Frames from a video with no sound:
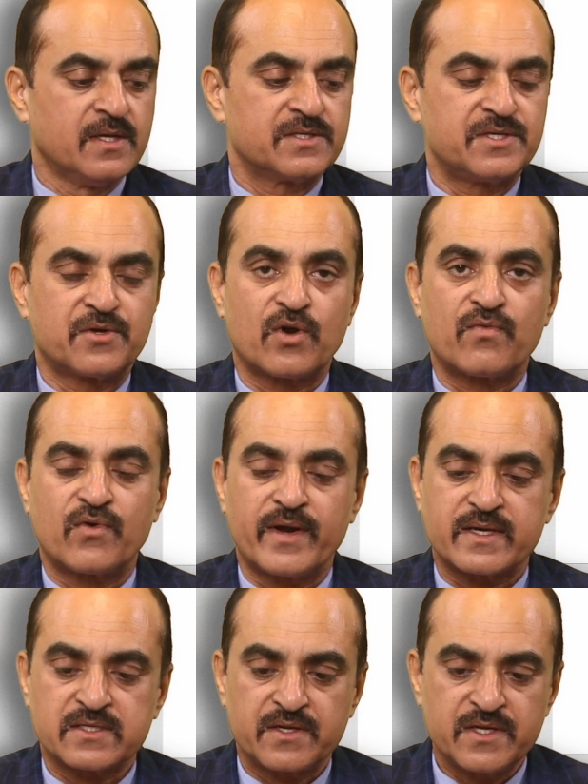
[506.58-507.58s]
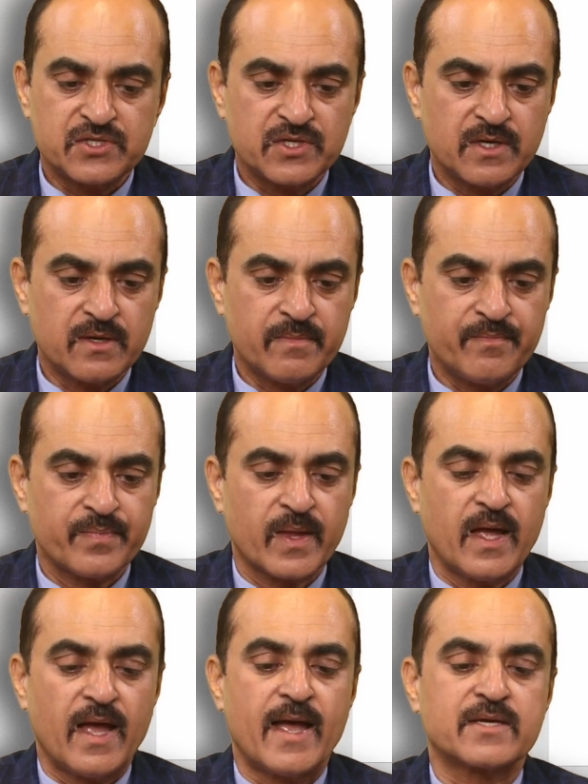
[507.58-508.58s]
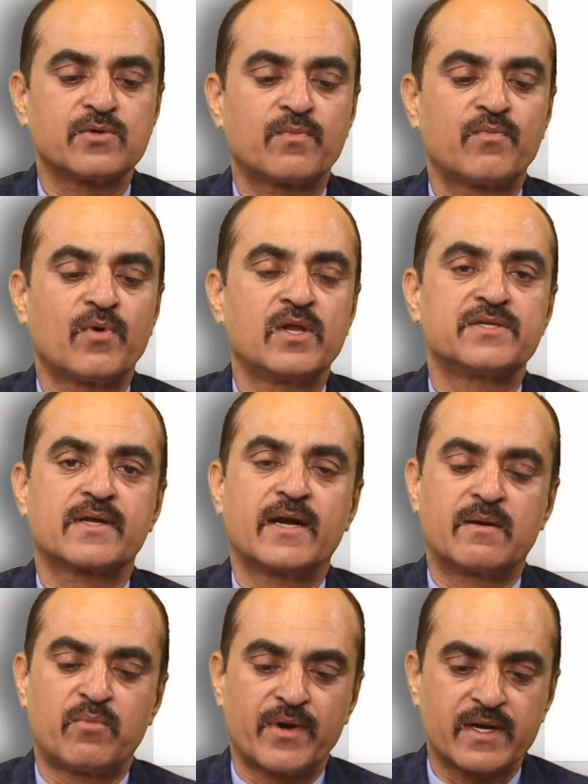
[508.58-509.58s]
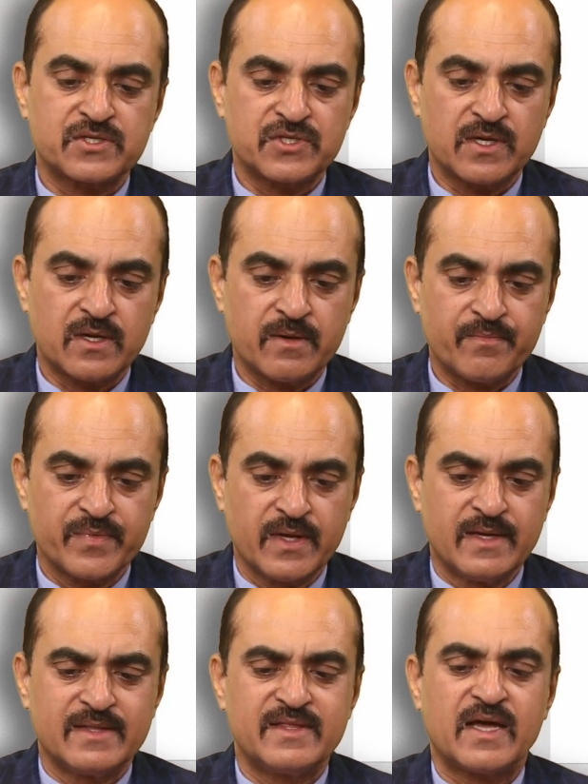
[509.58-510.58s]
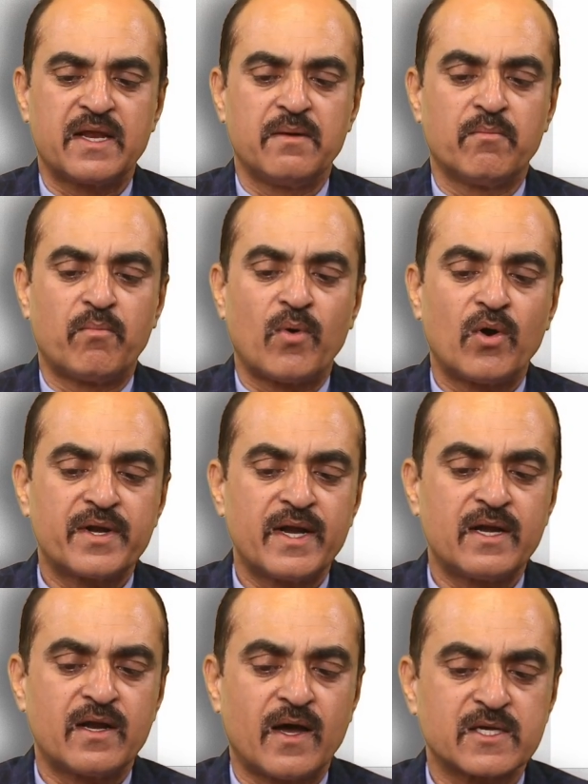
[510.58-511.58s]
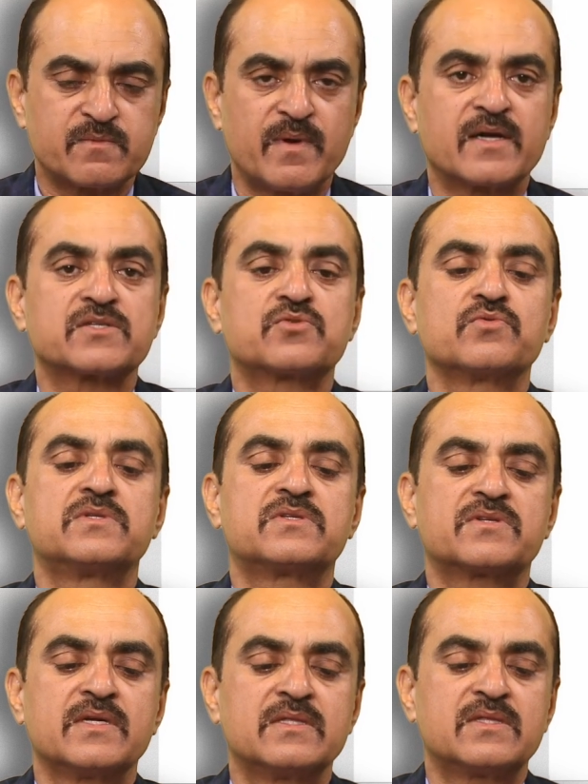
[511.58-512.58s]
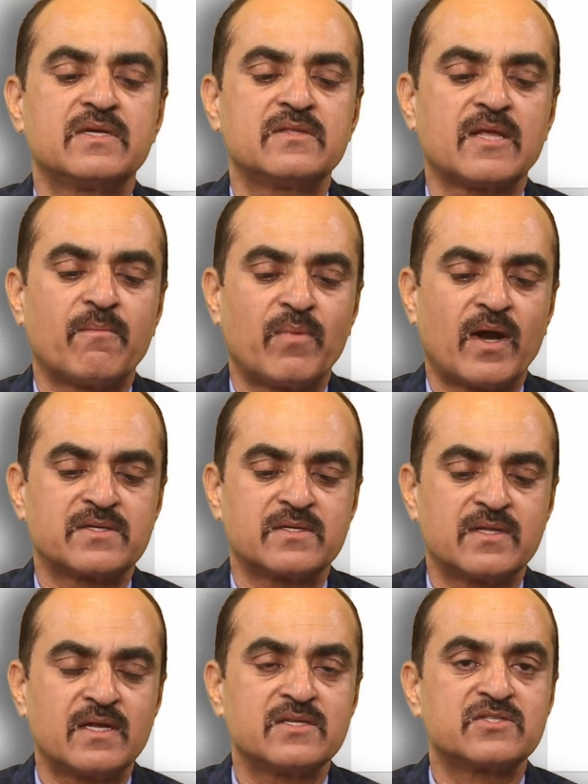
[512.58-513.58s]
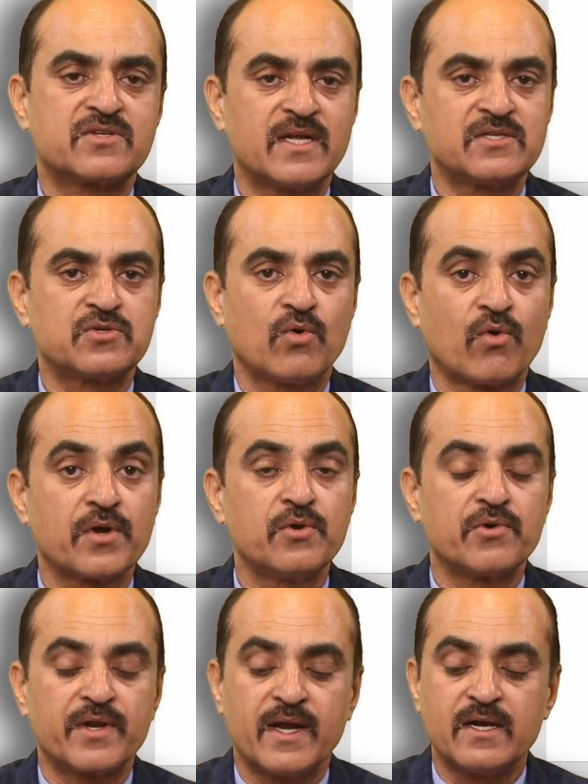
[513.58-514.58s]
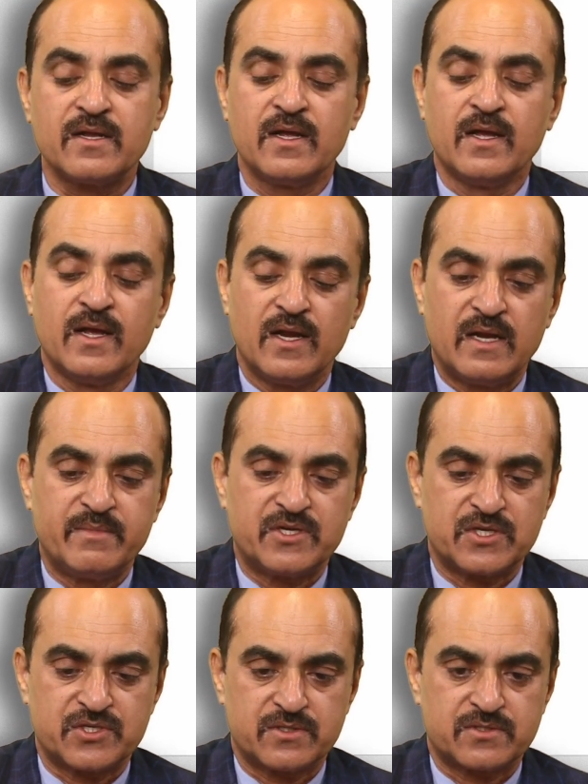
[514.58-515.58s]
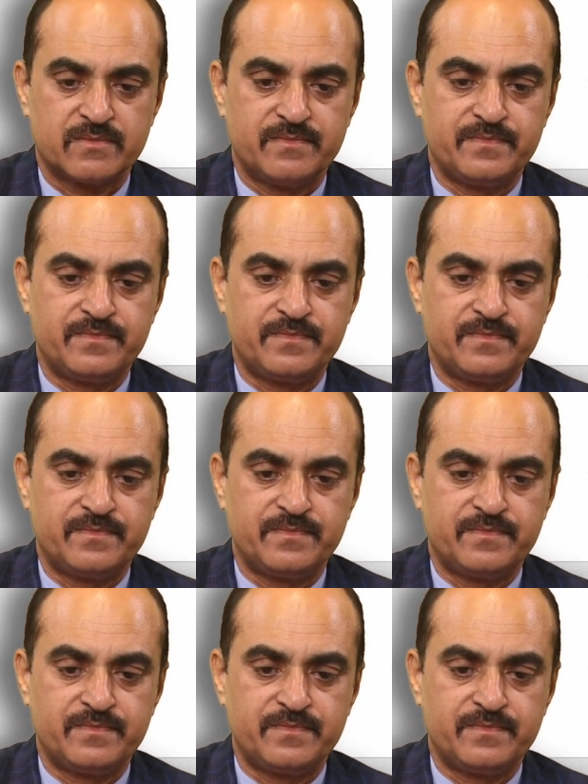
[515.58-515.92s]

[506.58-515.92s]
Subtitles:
siderophore excretion, exopolysaccharide production, they are important aspects to strengthen the plants under stress or nutrient limitations.